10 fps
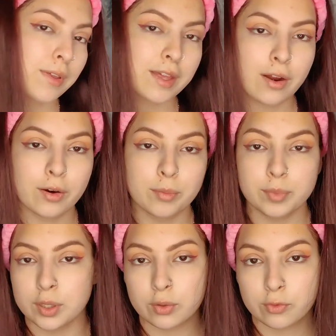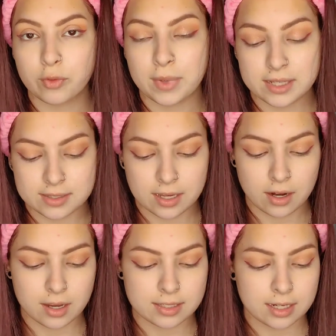with our beautiful
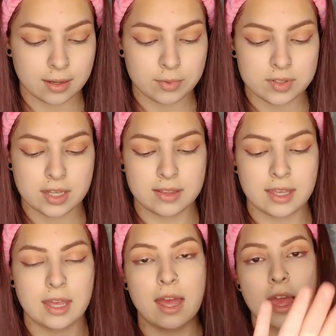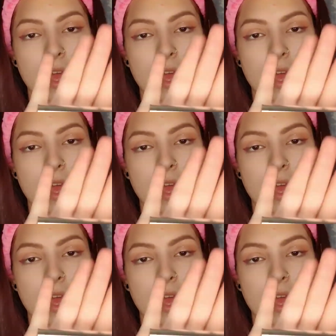mascara. Today I'm using the